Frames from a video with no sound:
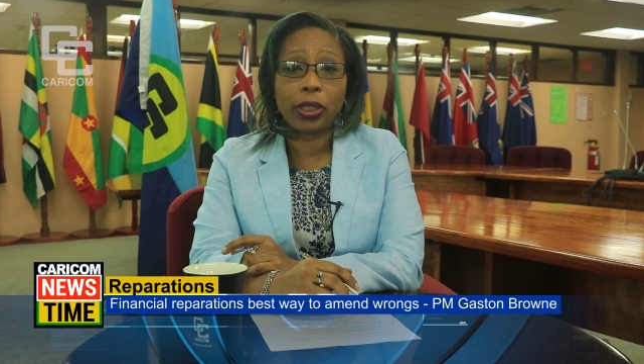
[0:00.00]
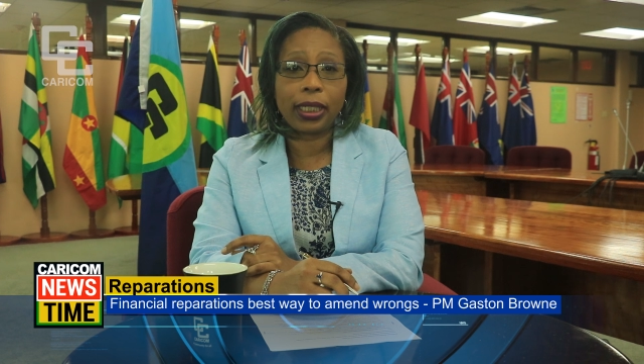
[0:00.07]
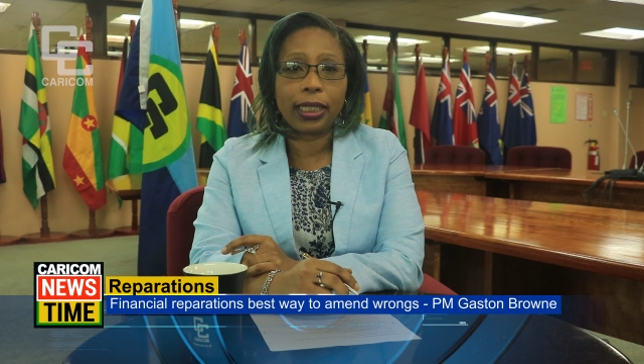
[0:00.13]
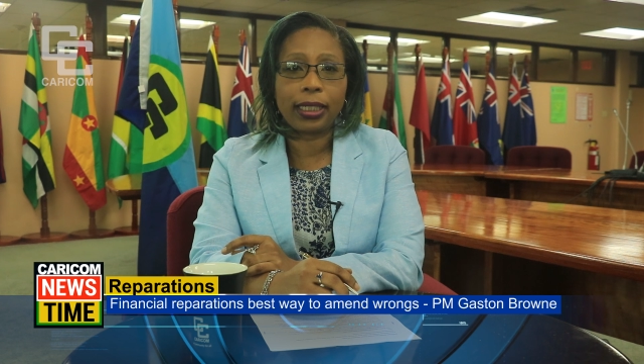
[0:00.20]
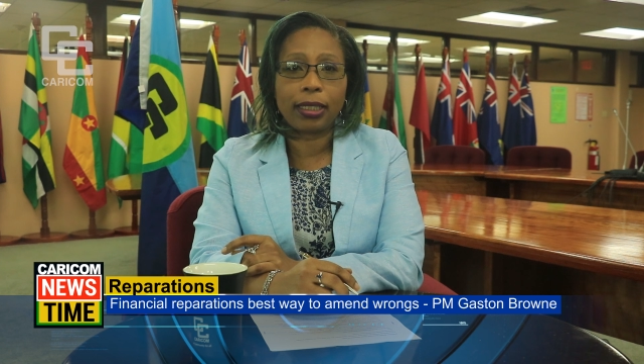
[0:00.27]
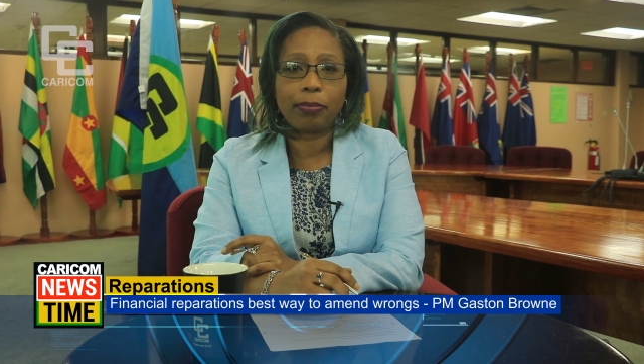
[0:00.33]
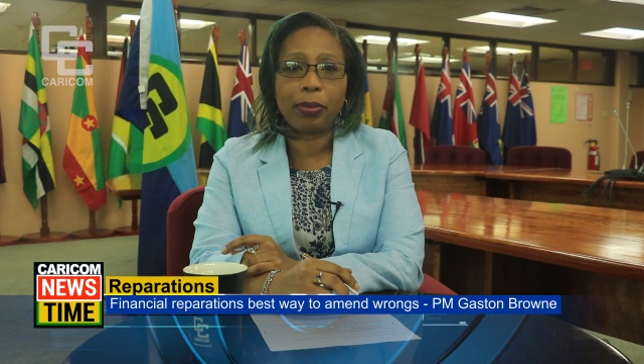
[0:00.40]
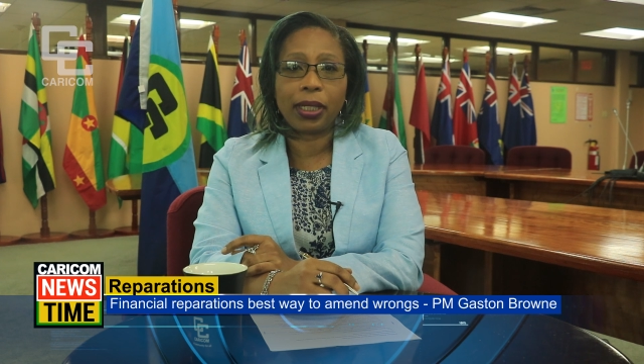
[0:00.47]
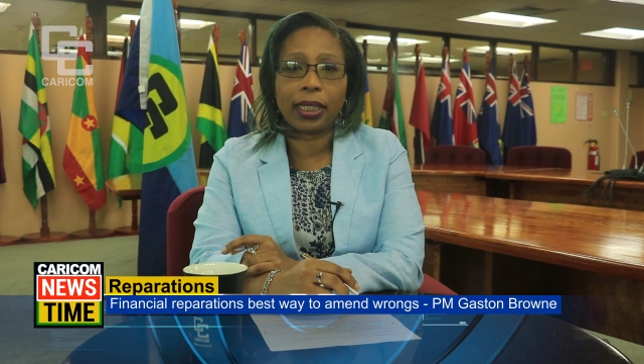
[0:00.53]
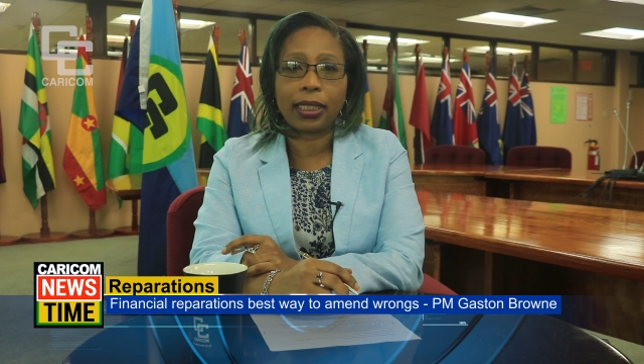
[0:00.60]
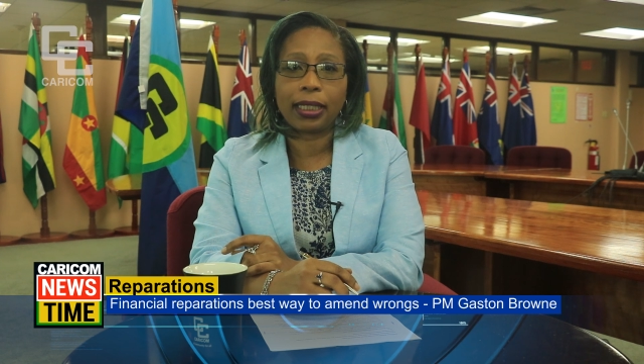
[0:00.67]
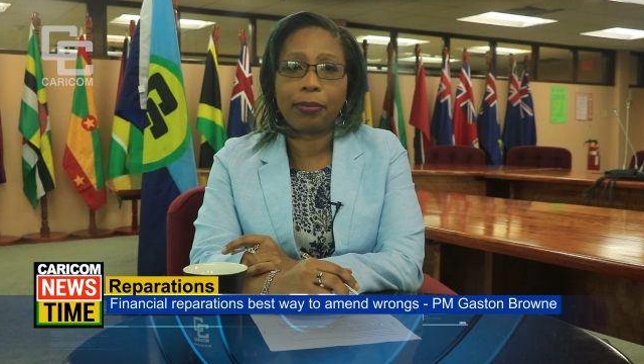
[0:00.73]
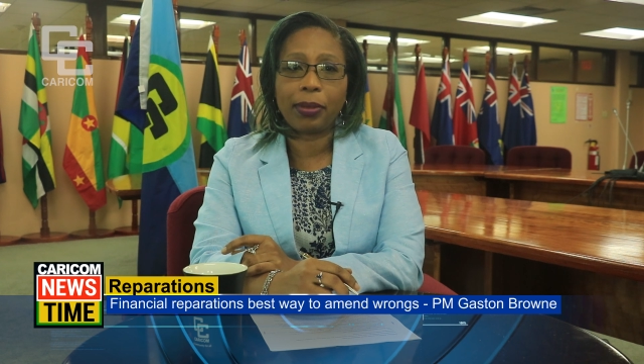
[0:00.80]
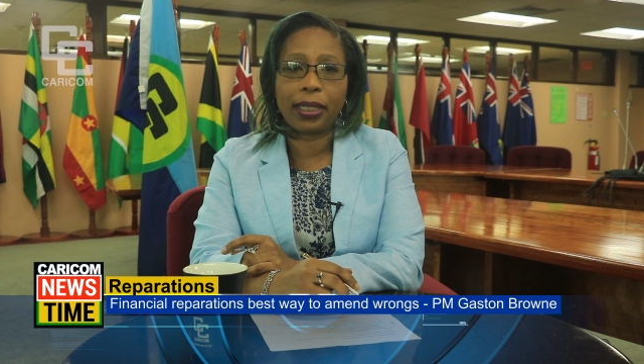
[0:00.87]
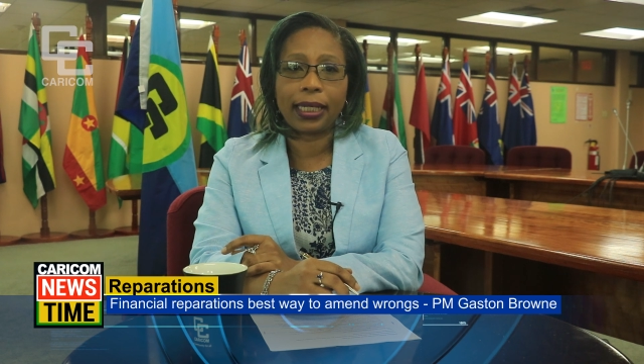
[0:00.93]
need to be
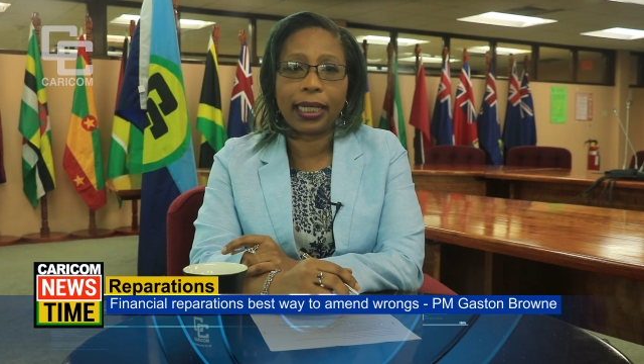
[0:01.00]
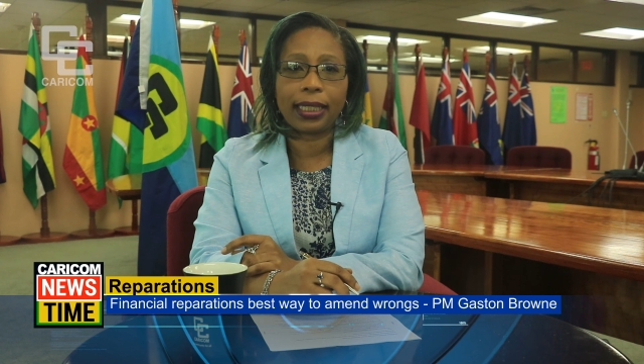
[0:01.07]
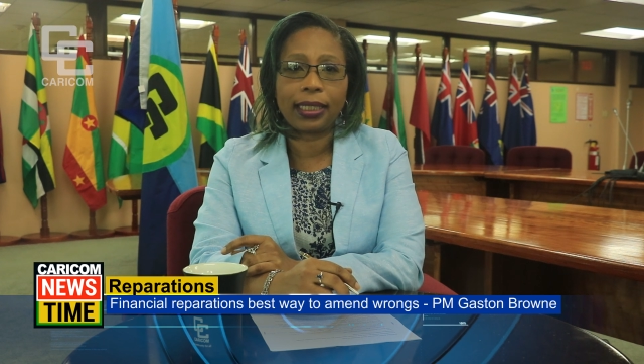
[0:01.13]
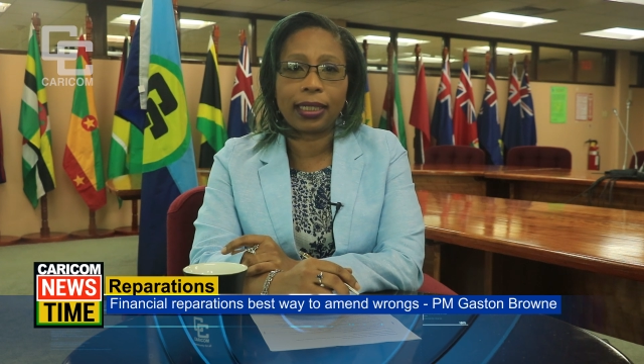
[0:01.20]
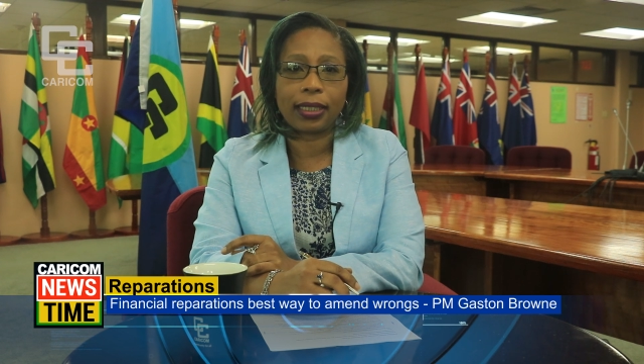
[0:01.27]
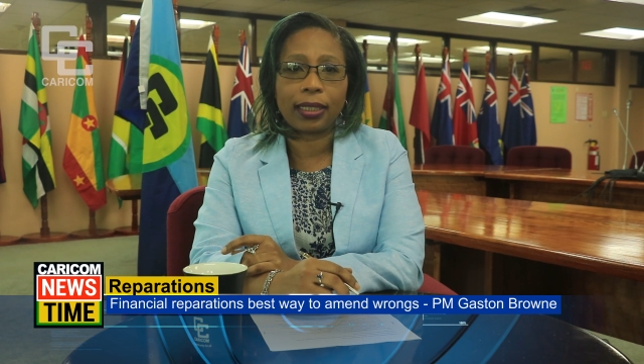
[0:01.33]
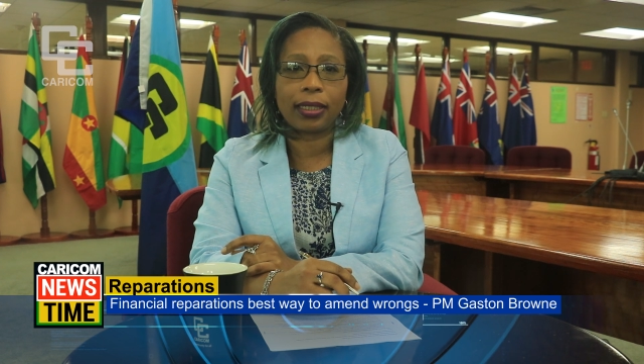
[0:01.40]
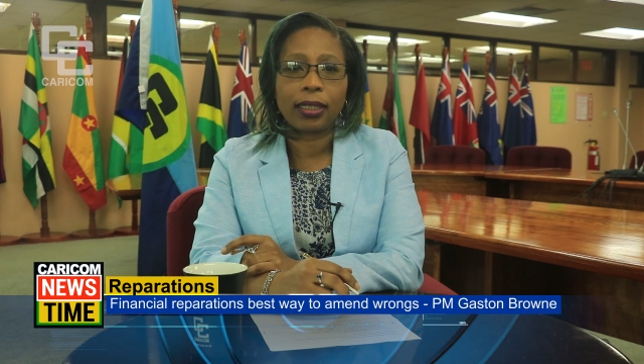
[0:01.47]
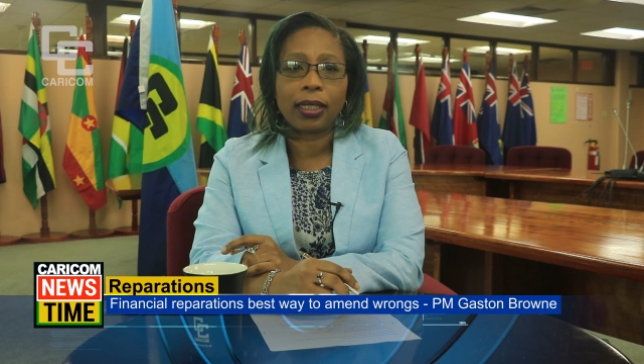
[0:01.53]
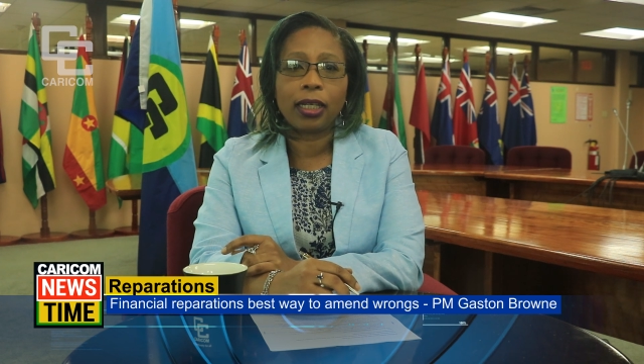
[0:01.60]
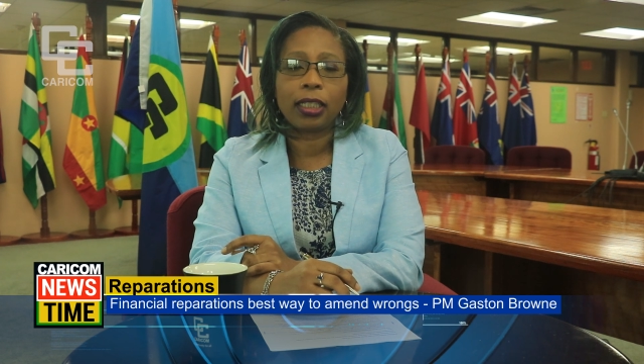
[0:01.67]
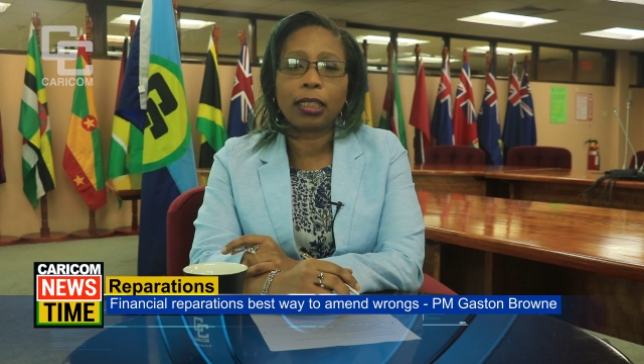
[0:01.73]
intimidated